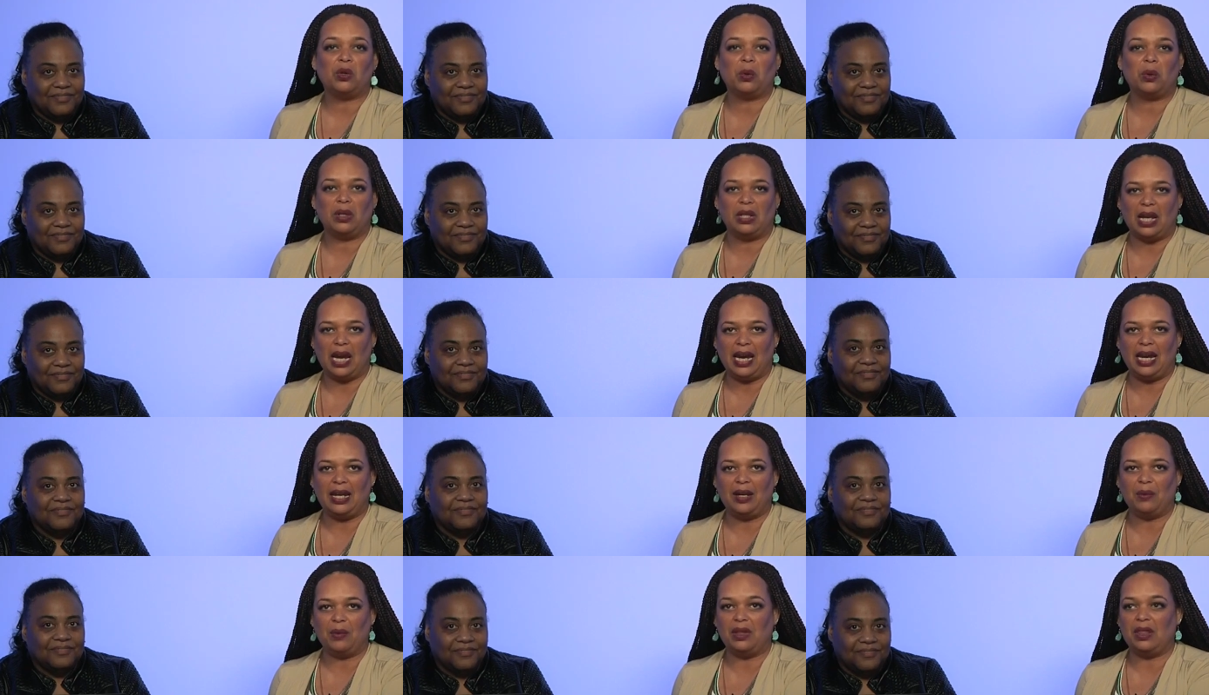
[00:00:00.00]

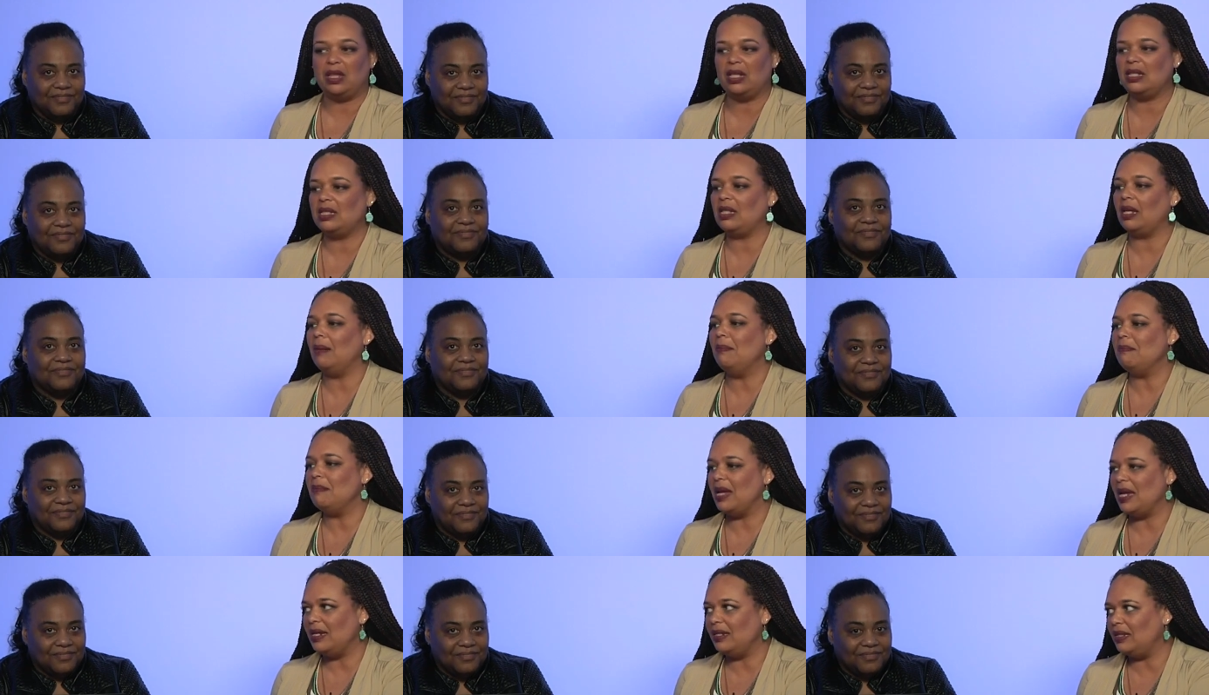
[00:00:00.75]
Speaker 1: create with this
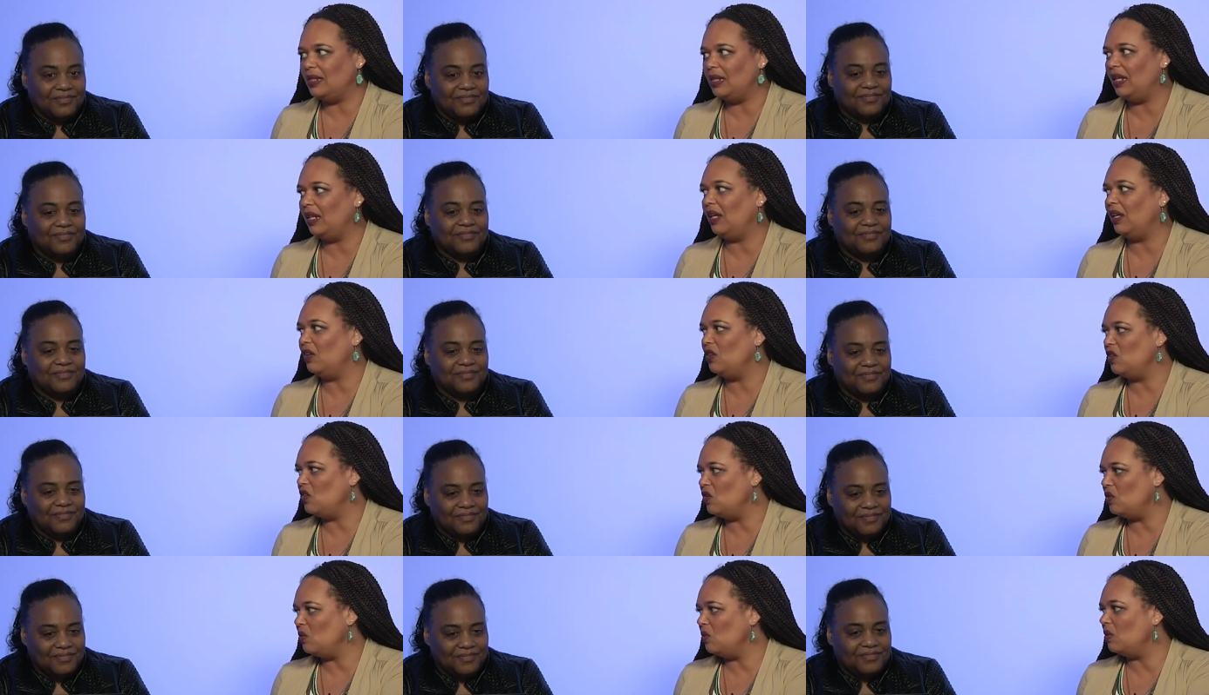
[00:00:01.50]
amazing
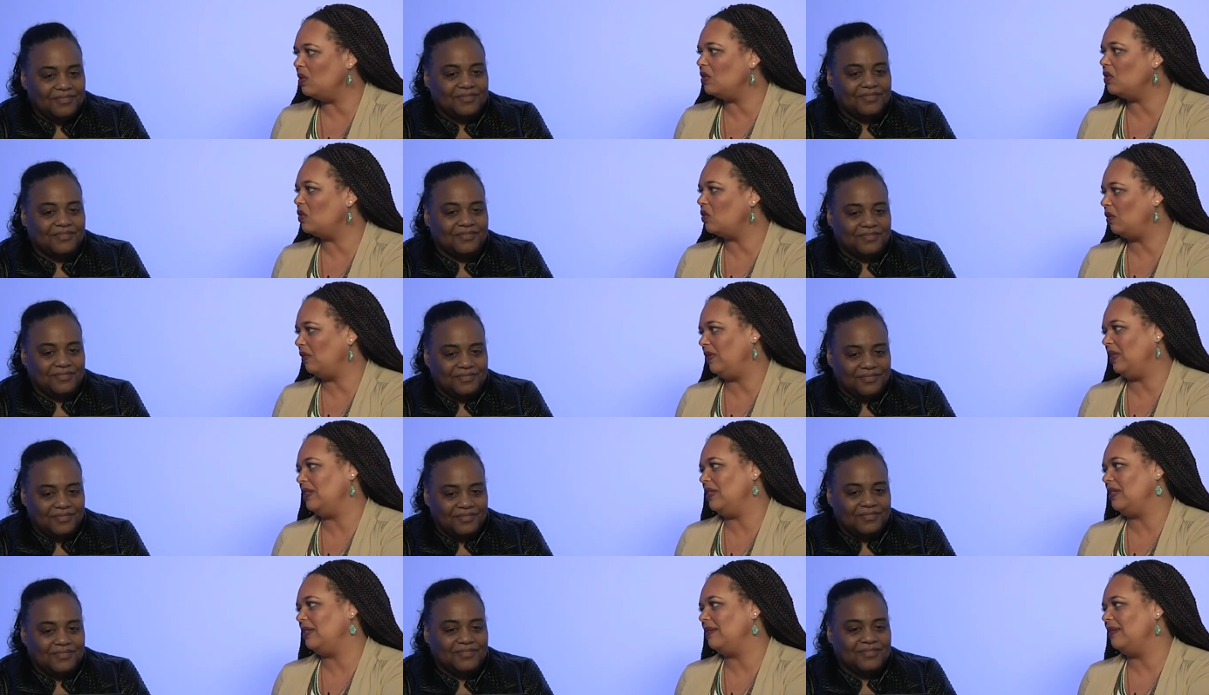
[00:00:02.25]
new
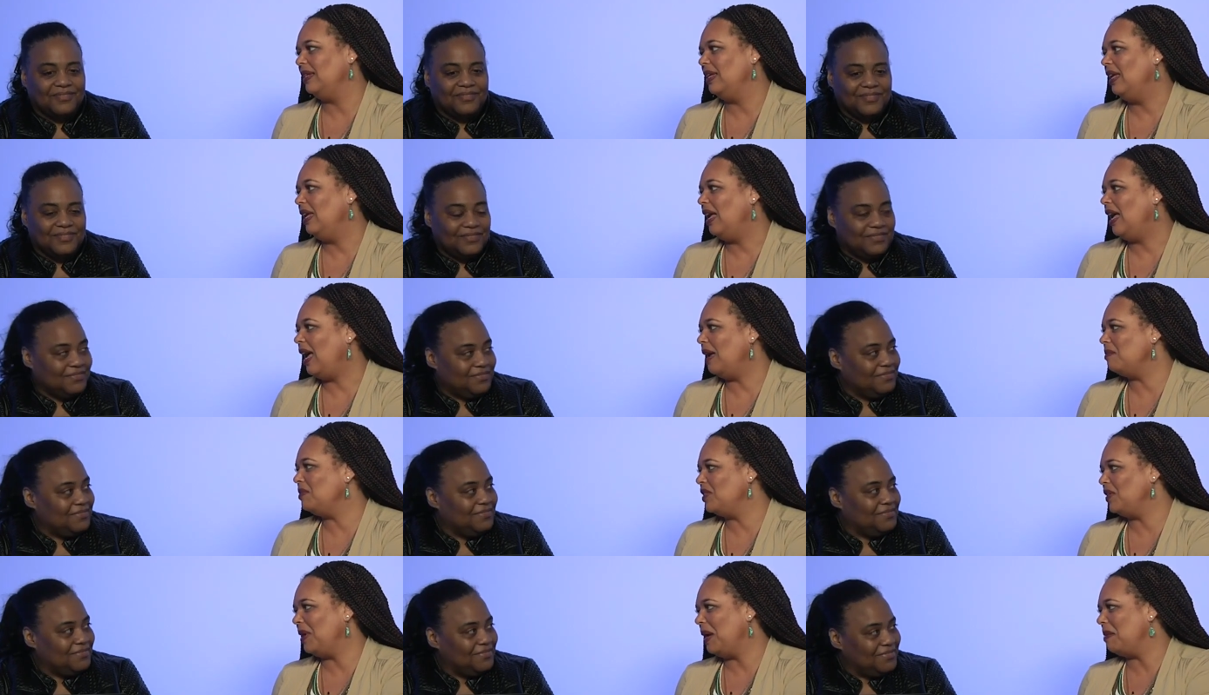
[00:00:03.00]
service.
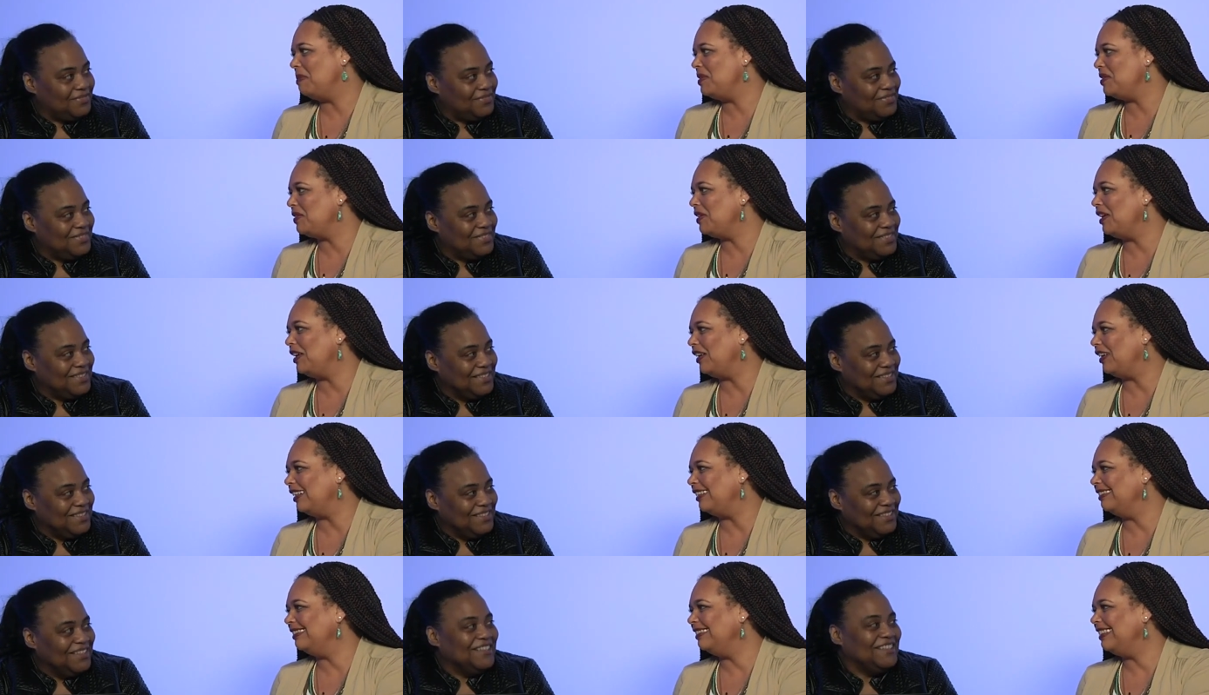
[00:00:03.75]
I'm so happy you're
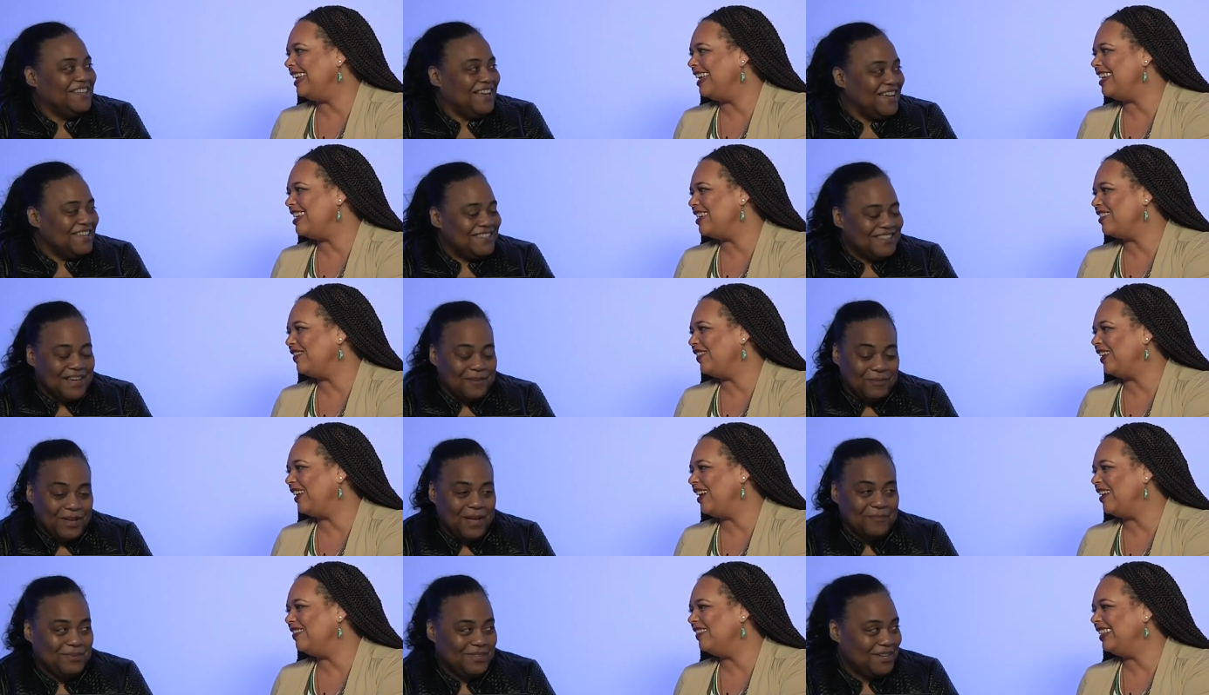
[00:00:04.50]
here. Thank yes, you
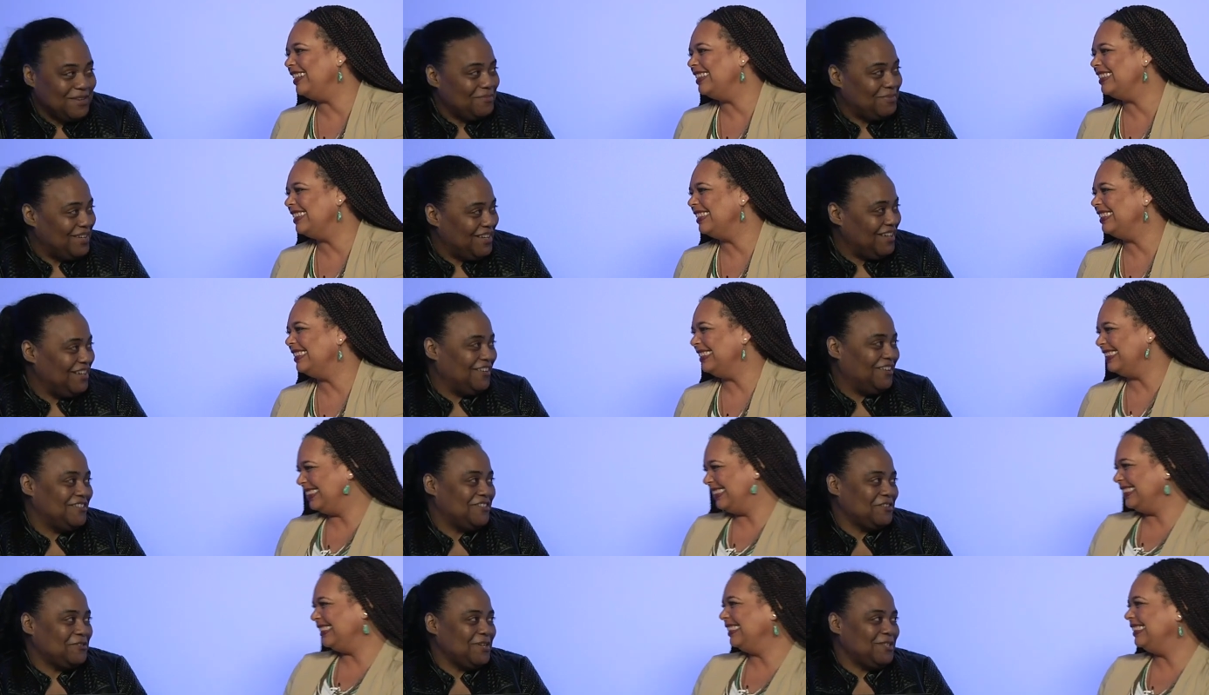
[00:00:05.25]
I'm coming. happy to be
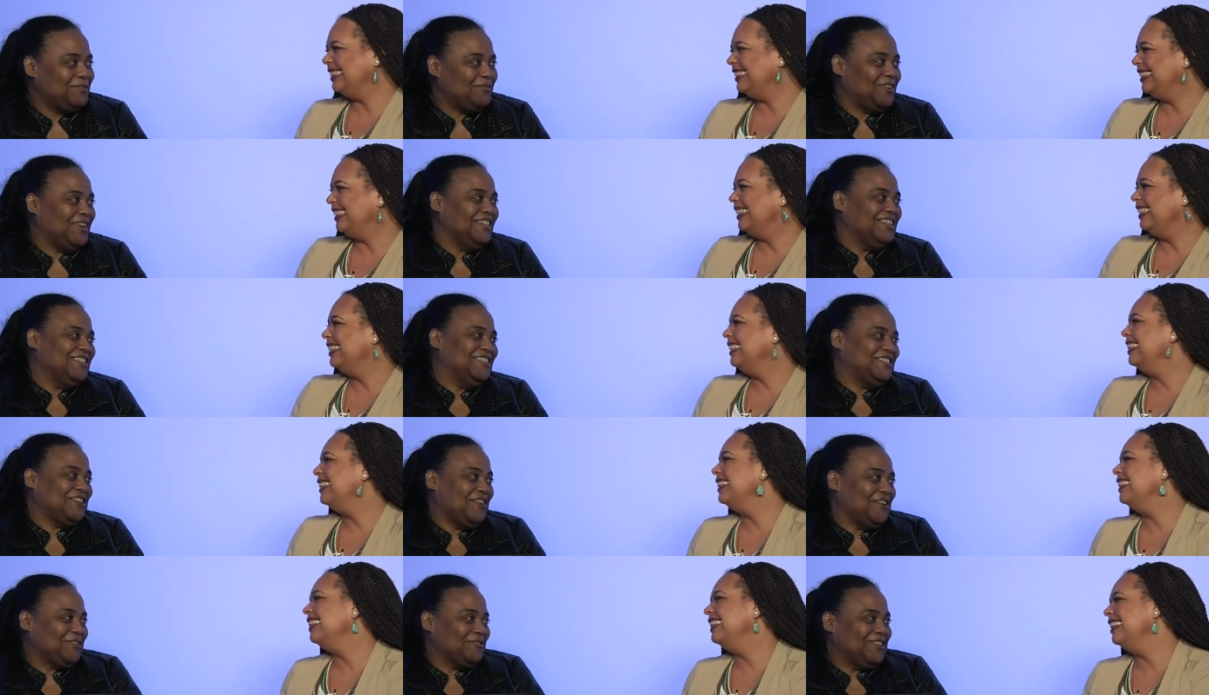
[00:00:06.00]
here. It's
Speaker 2: always fun
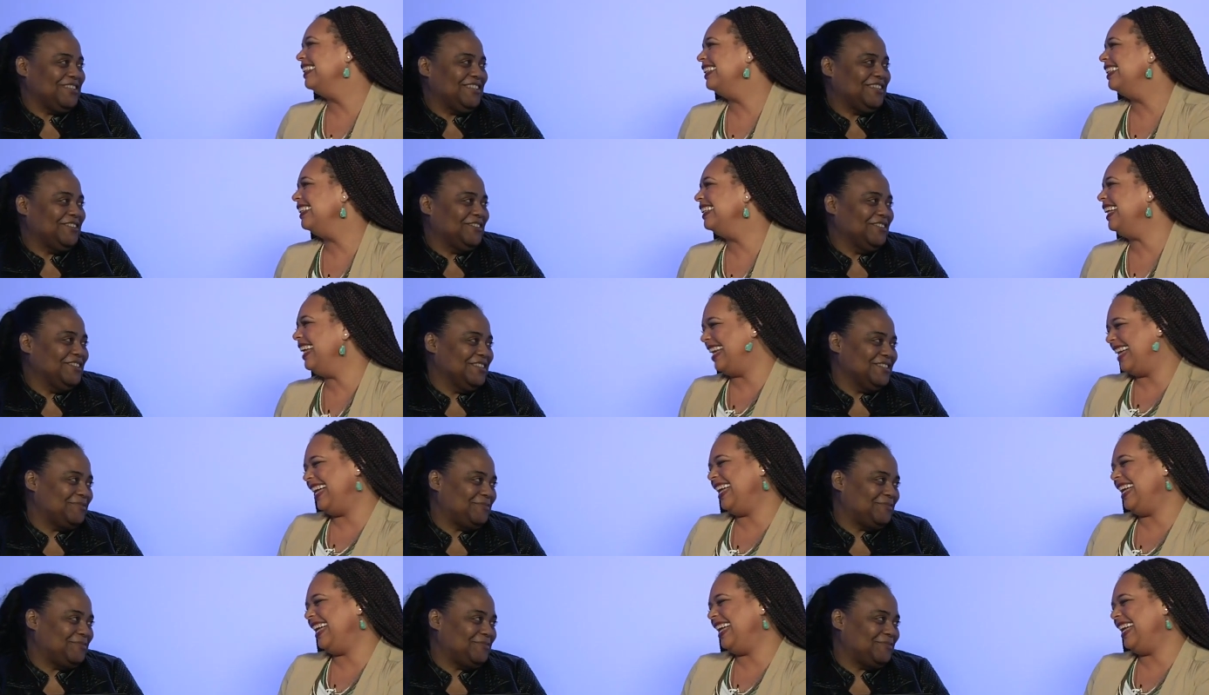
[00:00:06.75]
to talk with you and